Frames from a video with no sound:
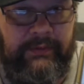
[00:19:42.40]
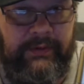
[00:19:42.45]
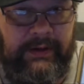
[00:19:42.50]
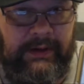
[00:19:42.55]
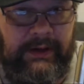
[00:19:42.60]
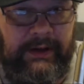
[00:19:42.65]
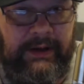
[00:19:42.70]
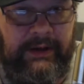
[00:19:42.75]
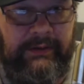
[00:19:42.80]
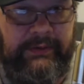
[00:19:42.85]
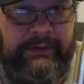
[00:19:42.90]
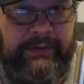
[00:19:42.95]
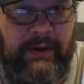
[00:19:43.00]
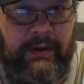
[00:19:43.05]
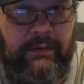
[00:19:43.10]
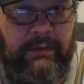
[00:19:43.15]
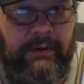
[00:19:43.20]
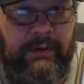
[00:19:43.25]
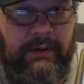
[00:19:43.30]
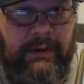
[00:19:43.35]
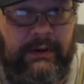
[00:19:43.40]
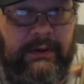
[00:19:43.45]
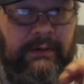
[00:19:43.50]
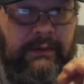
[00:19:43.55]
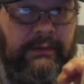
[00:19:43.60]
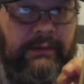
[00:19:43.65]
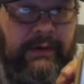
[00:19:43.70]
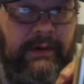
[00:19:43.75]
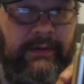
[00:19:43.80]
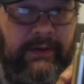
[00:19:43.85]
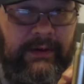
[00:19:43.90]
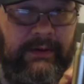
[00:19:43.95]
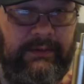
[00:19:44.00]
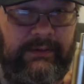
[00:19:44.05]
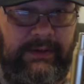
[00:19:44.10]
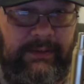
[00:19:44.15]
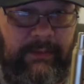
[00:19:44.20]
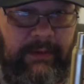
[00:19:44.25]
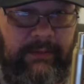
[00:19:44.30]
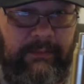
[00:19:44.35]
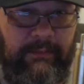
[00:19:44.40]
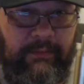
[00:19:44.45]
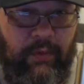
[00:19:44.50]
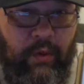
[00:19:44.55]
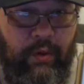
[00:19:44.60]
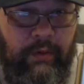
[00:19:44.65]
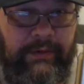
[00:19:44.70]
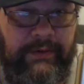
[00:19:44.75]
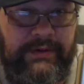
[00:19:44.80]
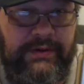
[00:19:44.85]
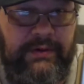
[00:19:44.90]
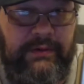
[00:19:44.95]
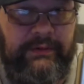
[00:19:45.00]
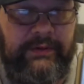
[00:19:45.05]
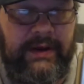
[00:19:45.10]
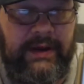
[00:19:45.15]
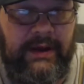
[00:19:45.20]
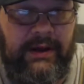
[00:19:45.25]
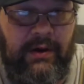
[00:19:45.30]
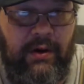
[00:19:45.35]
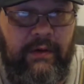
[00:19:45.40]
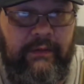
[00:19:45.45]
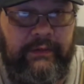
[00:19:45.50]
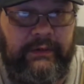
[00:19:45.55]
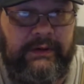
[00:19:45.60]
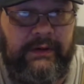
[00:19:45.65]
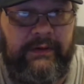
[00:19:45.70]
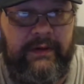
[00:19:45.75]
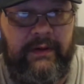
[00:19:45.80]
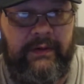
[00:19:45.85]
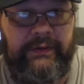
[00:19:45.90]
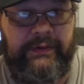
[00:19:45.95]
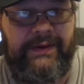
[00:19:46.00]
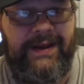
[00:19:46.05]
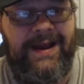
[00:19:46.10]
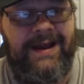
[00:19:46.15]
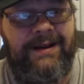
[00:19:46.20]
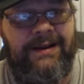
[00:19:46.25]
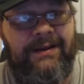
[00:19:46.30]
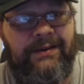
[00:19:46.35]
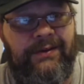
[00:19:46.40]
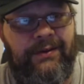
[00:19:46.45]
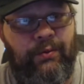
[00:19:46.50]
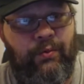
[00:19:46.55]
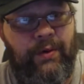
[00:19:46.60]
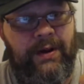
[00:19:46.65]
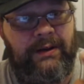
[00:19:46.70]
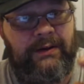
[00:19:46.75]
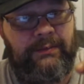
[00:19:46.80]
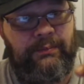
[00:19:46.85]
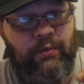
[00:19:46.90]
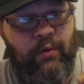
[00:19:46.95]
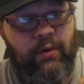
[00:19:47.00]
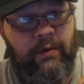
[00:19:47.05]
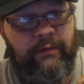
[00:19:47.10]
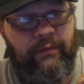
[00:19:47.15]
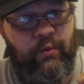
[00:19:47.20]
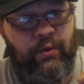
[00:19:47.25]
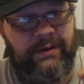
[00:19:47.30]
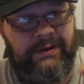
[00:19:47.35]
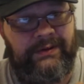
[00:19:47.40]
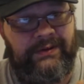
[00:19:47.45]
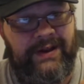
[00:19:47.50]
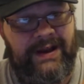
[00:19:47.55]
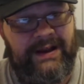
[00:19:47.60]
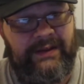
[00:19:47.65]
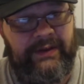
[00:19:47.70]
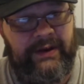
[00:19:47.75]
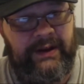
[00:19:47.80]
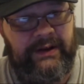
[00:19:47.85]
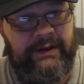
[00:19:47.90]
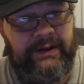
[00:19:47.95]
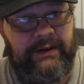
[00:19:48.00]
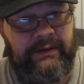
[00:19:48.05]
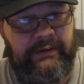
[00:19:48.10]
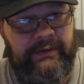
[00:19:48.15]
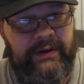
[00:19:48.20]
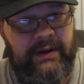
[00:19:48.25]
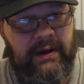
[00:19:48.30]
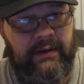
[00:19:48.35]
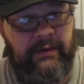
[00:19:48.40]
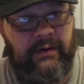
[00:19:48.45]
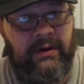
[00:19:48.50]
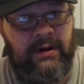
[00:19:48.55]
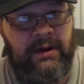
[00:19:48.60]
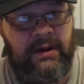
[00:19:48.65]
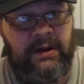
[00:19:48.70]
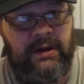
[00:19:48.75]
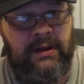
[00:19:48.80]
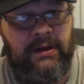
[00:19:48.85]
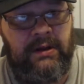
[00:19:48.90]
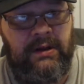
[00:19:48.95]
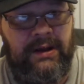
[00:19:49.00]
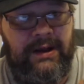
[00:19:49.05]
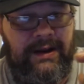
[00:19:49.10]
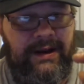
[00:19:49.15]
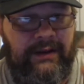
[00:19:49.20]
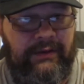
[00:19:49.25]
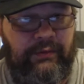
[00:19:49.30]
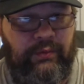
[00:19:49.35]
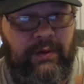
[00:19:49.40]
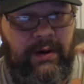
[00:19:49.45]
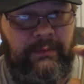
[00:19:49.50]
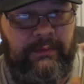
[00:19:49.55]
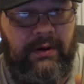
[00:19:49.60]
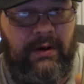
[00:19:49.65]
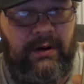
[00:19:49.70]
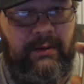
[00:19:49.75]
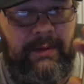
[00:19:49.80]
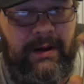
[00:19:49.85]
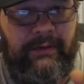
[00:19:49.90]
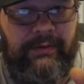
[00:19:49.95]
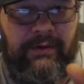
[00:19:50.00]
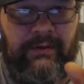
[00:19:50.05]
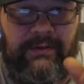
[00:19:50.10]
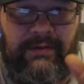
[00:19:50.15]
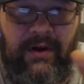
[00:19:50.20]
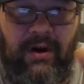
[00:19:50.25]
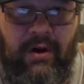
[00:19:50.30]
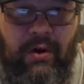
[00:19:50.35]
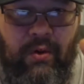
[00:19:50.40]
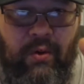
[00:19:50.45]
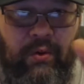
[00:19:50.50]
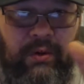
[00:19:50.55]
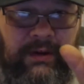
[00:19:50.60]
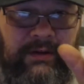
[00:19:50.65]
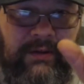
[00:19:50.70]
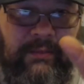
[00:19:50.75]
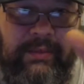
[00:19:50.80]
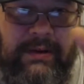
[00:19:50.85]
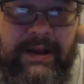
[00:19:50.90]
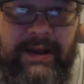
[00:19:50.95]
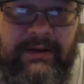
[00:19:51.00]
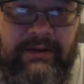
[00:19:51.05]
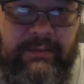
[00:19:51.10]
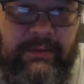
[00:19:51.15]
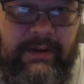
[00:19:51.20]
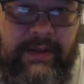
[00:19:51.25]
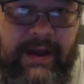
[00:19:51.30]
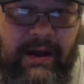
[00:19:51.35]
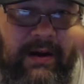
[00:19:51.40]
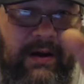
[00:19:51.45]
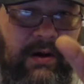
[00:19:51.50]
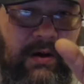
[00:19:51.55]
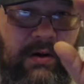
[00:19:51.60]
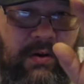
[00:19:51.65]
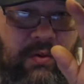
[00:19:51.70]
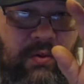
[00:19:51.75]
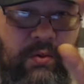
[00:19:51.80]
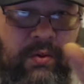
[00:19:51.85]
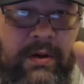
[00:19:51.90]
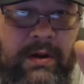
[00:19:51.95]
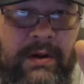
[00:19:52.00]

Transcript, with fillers: and let it soak good so that some of more of the juice can go over to the other side because it wets more of one side than it does the other. And that's why I'm talking about the hole and the placement of that hole.